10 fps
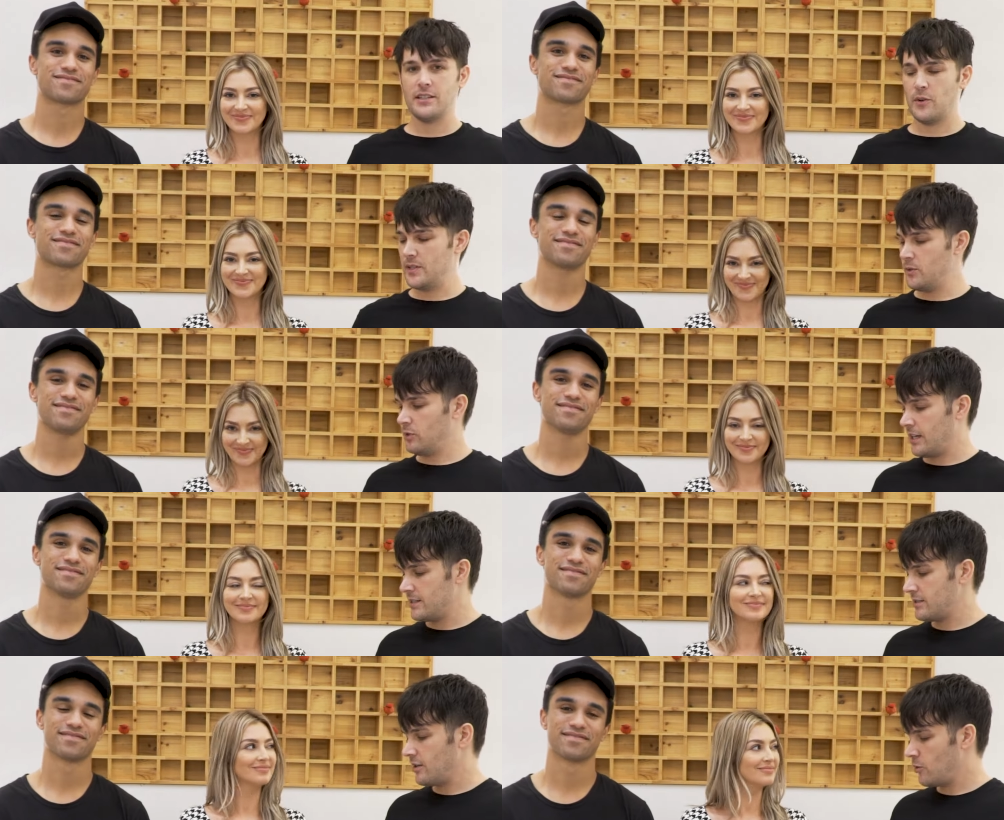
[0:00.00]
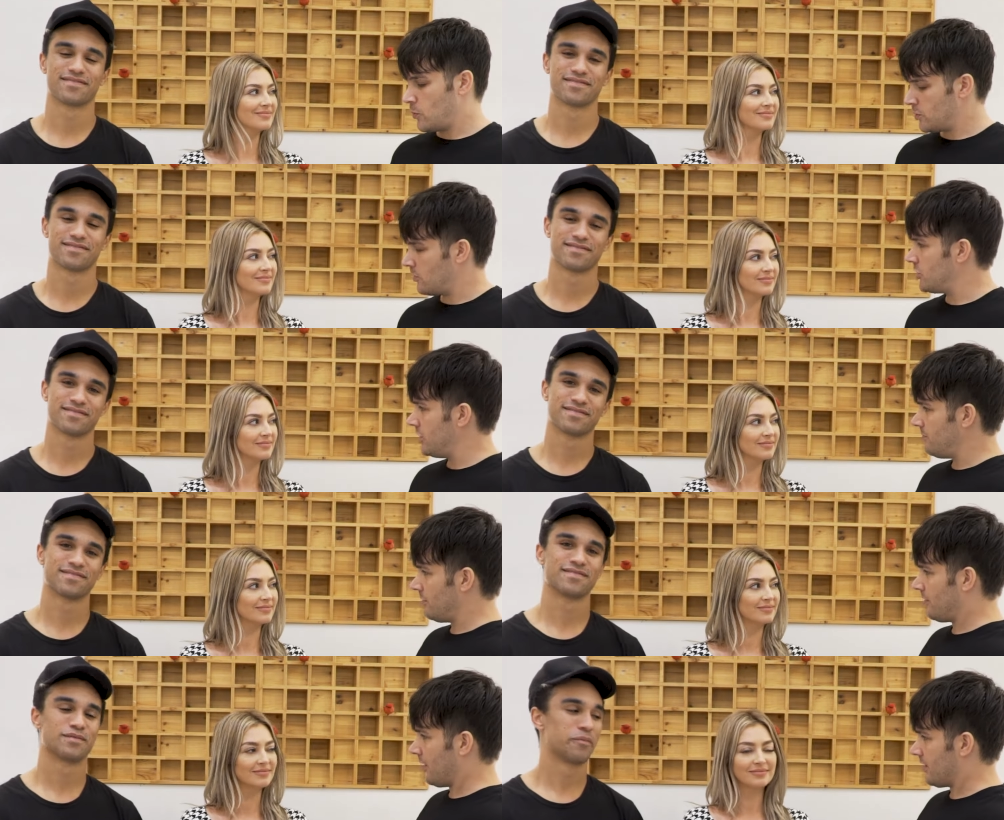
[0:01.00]
Speaker 1: is going to let us know which one she
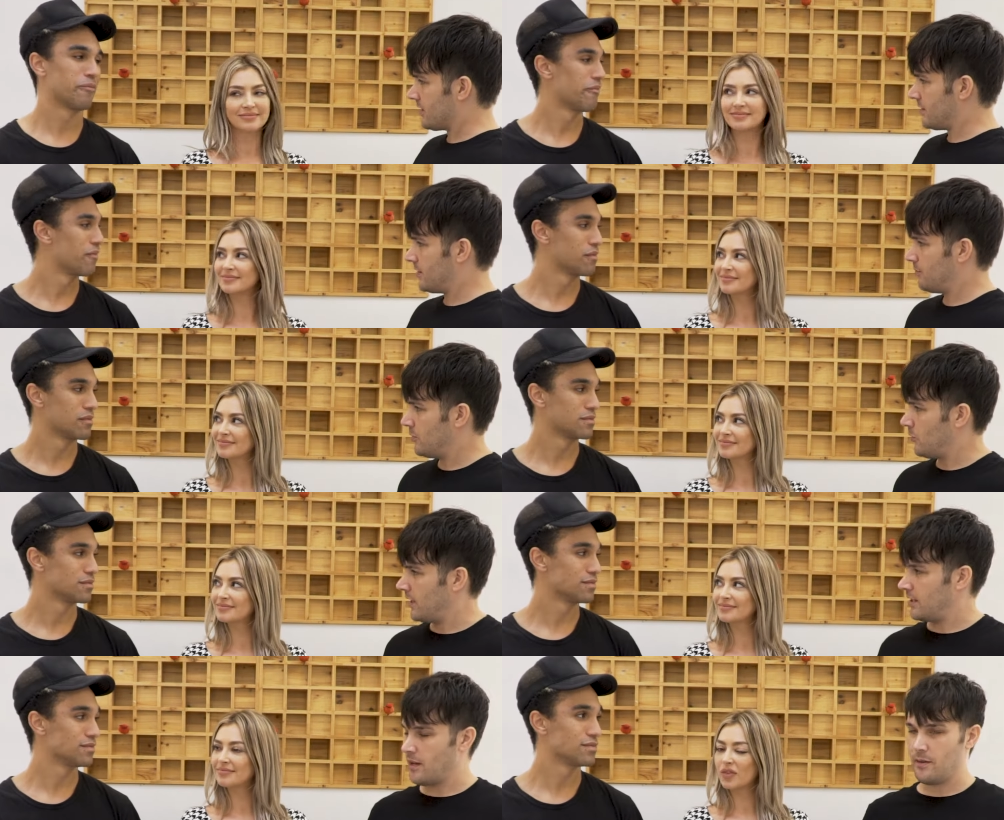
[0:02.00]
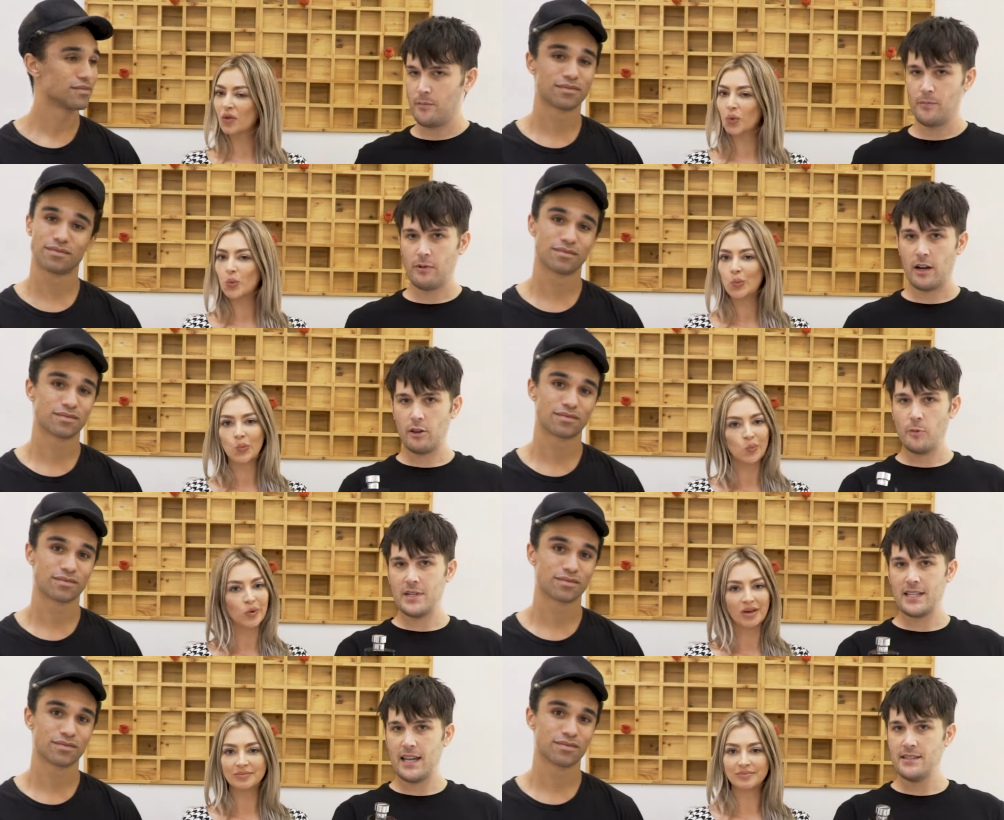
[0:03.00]
prefers between Prada L'Homme
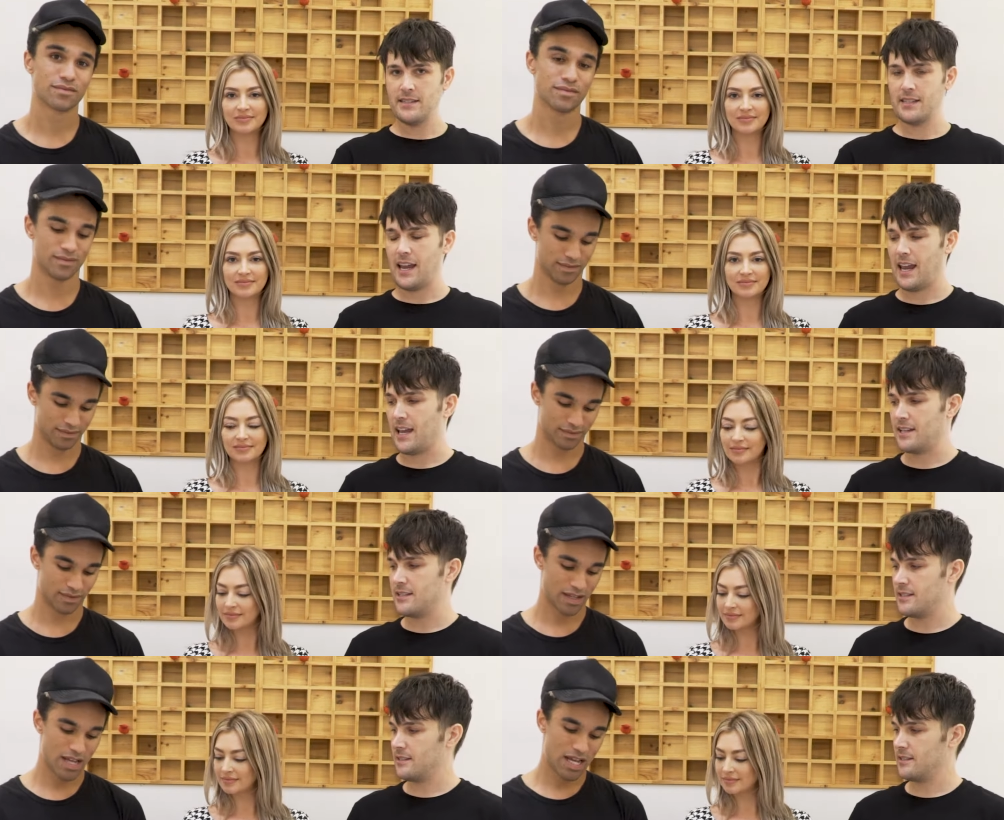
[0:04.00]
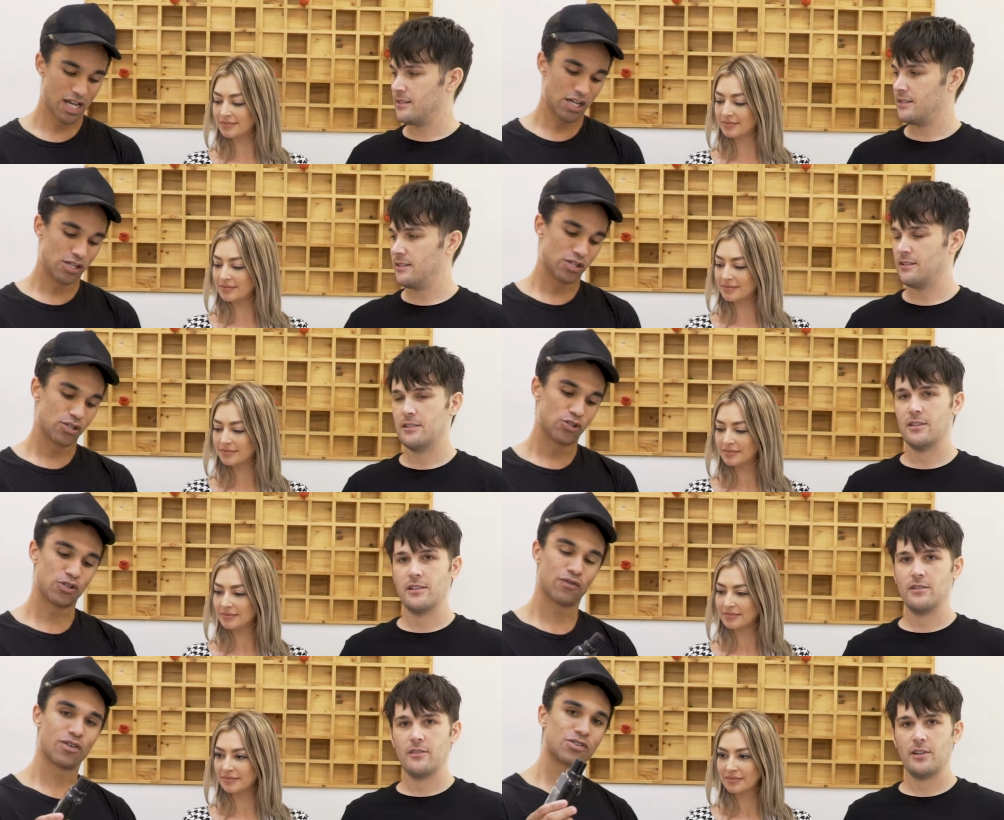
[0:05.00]
Intense and...
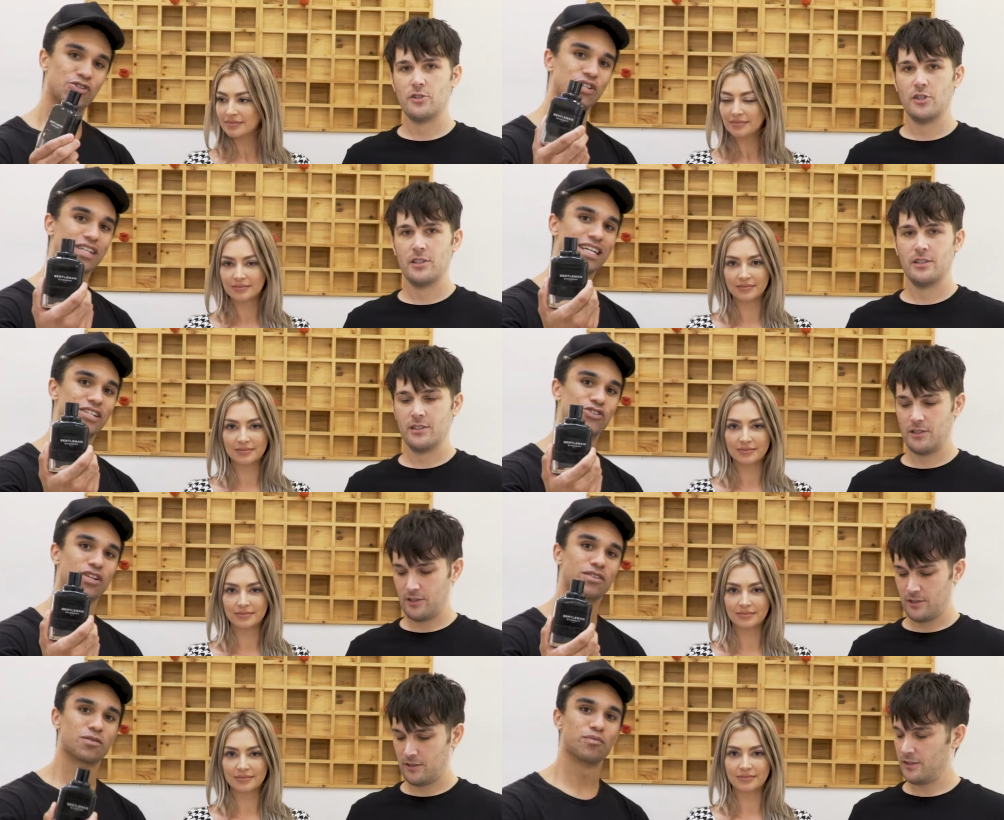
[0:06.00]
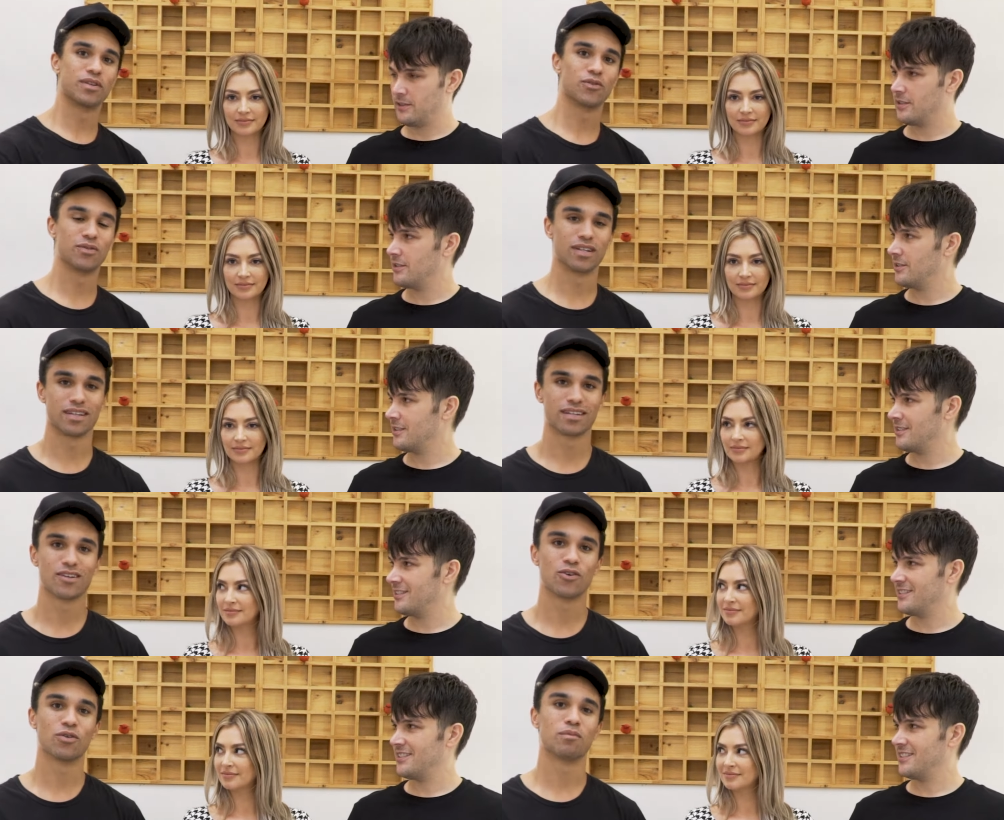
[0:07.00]
Givenchy Gentlemen Only
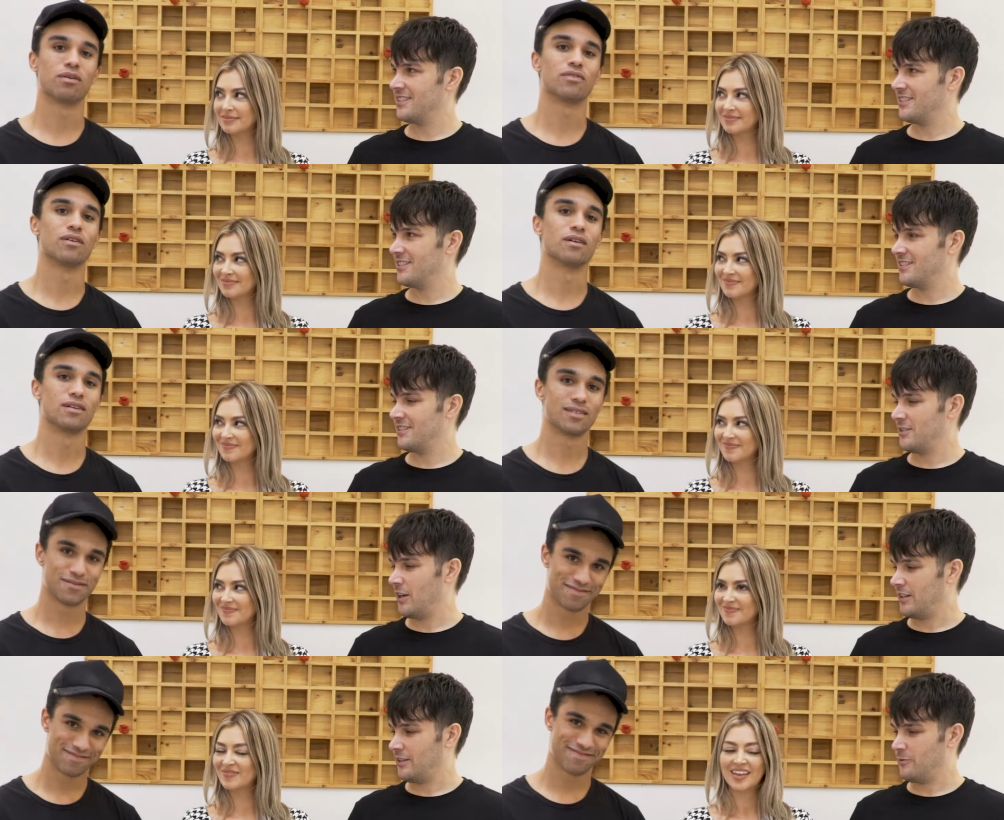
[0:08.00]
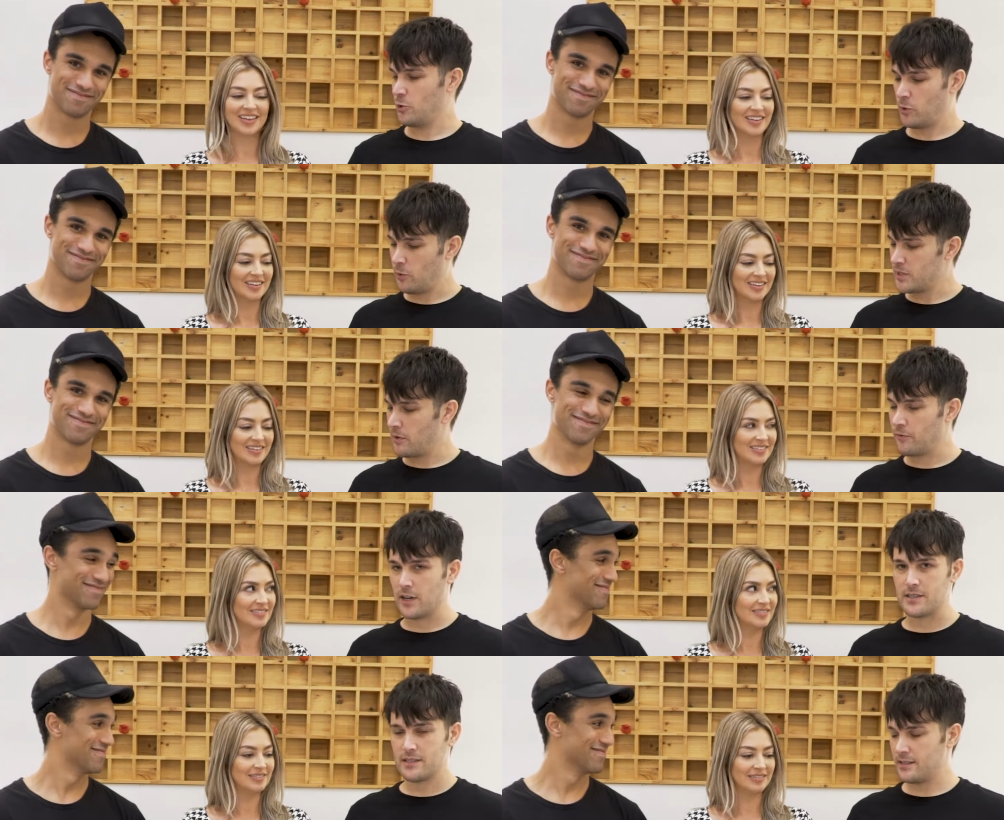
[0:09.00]
Eau de Parfum. Which one do you want to smell
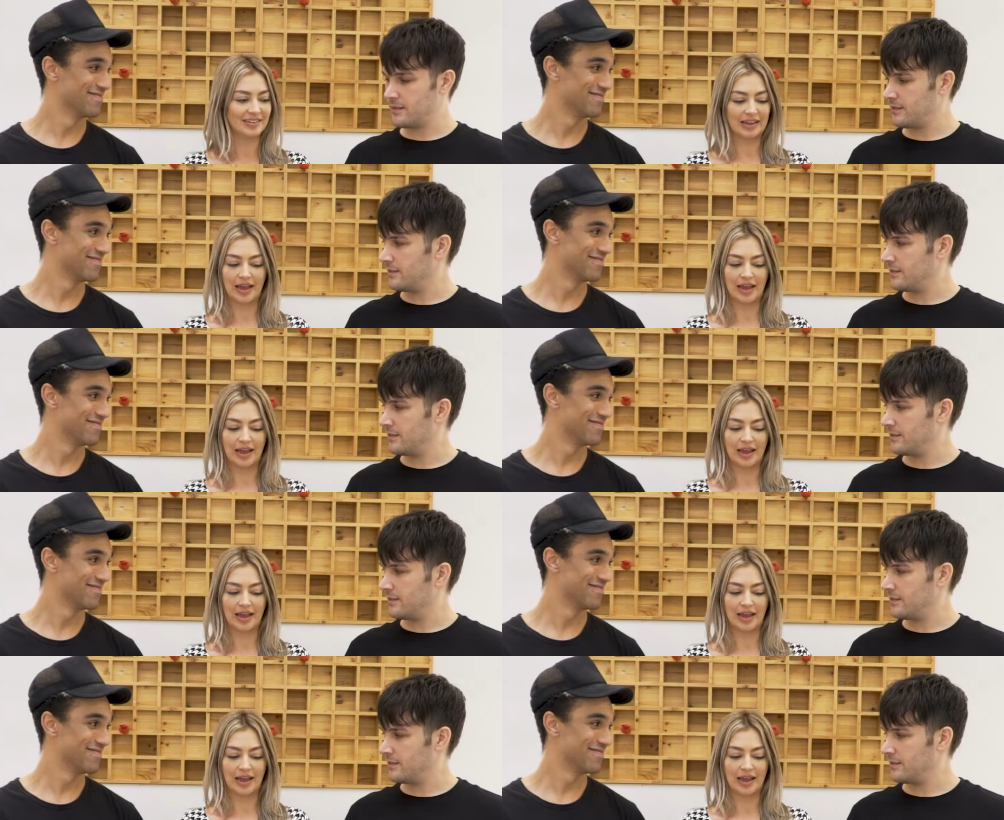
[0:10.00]
first?